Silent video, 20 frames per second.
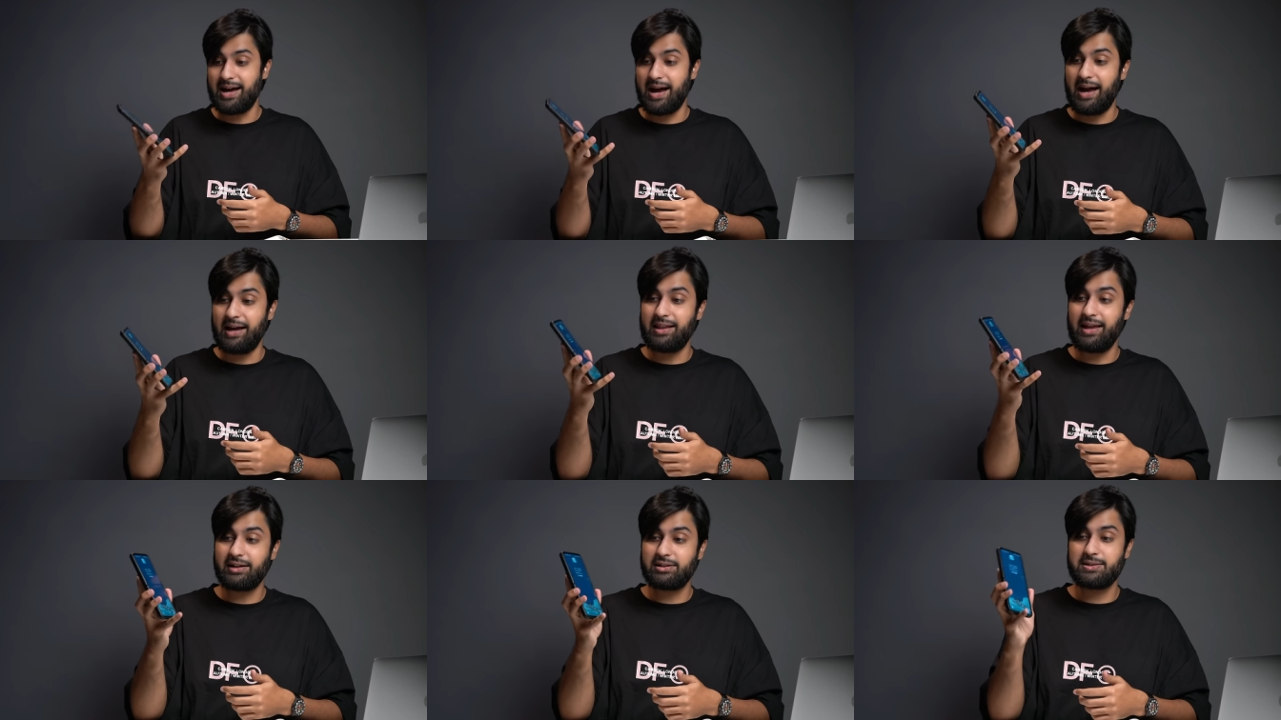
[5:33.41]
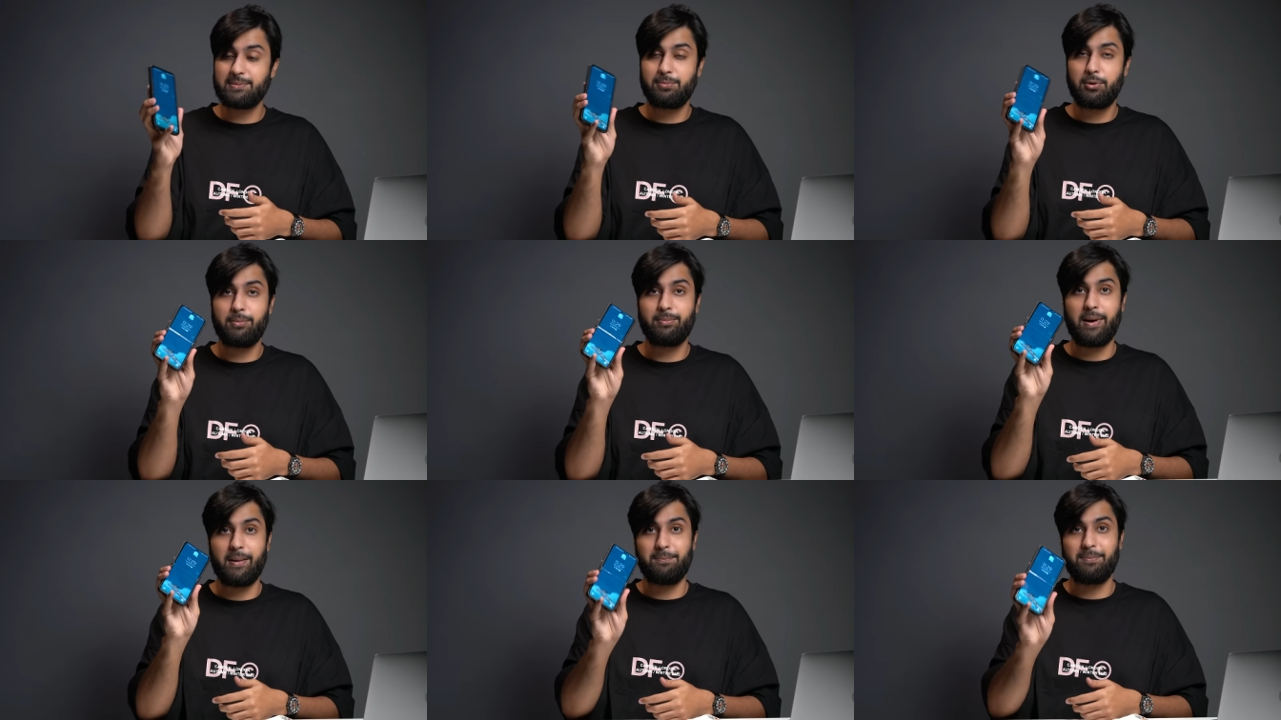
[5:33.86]
I like to
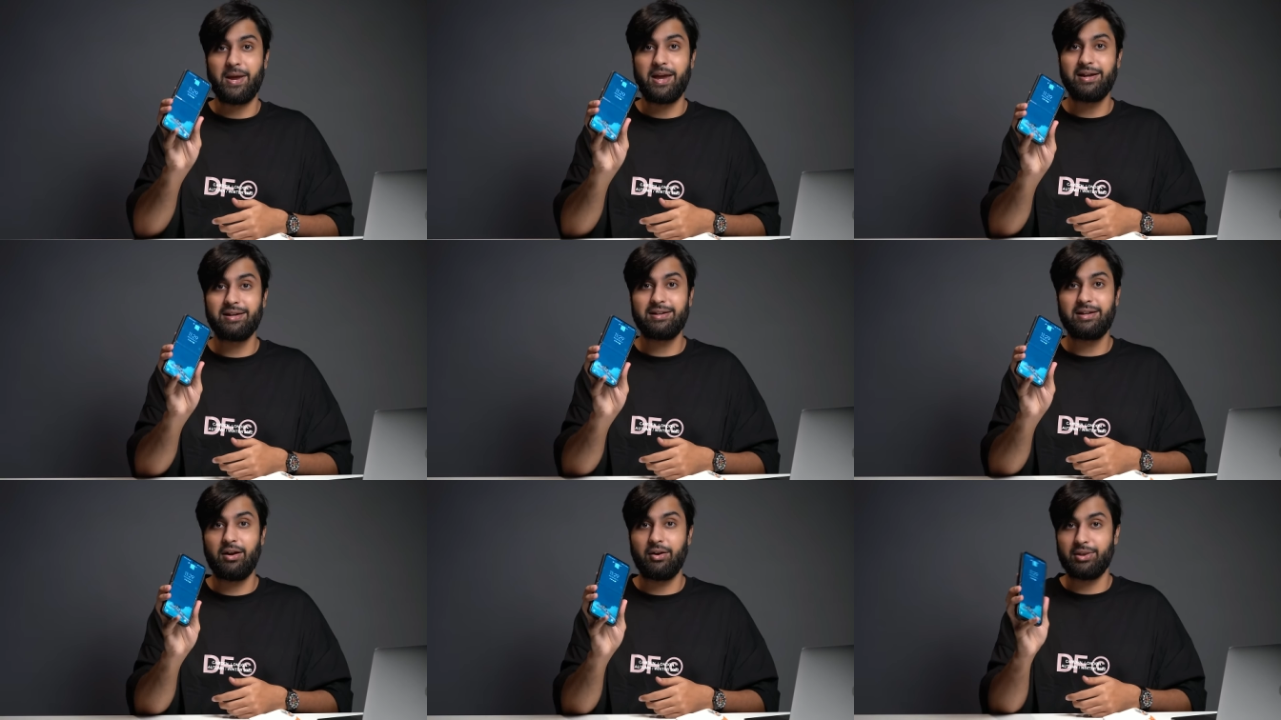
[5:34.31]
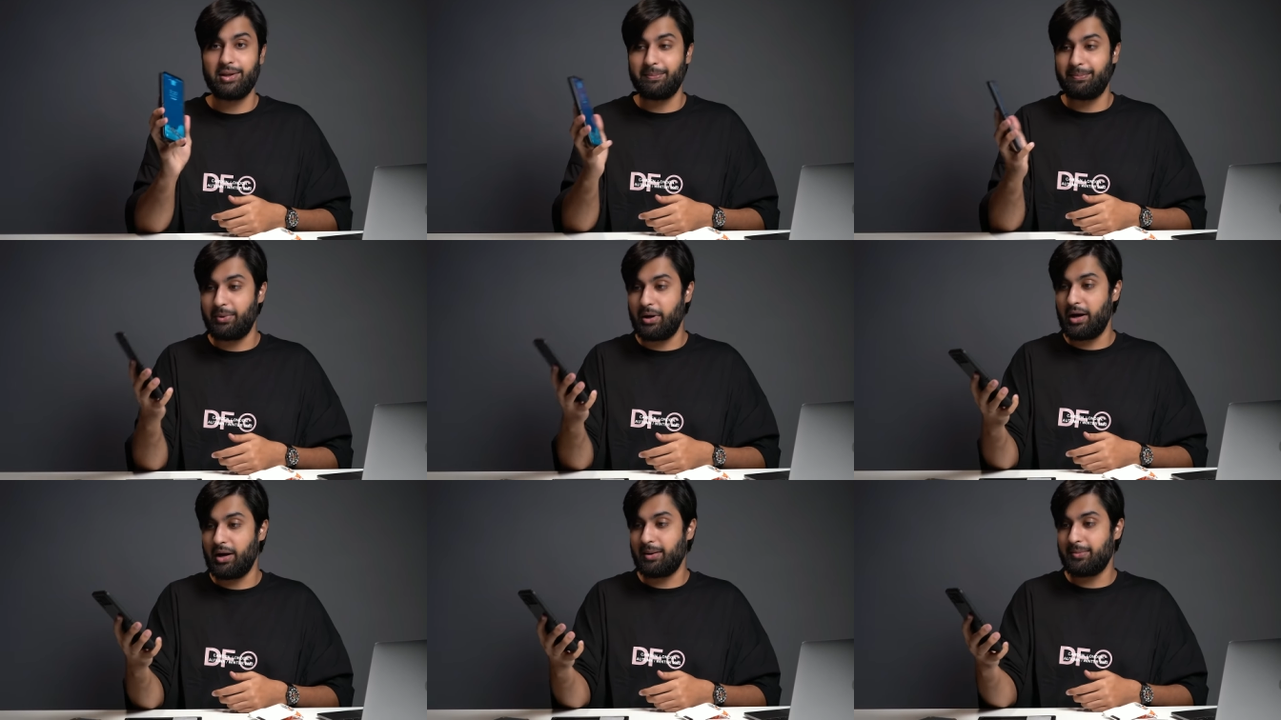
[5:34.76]
put my pinky on the
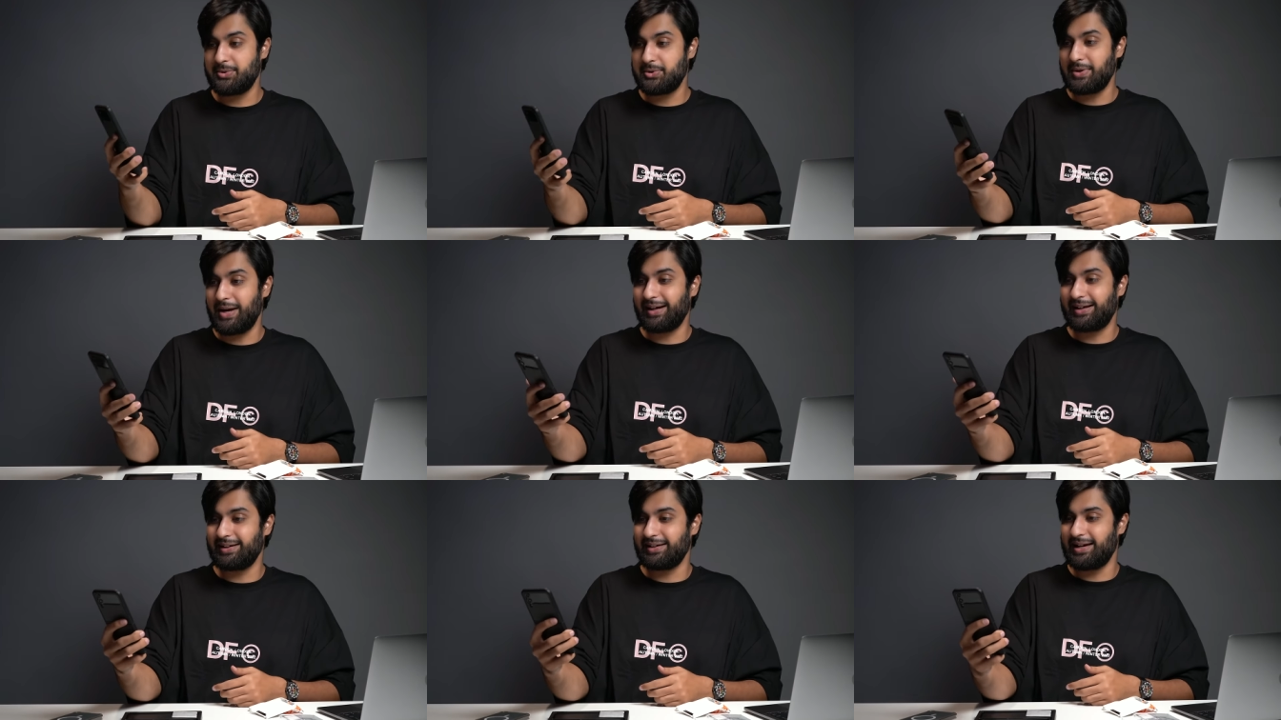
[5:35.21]
bottom so I can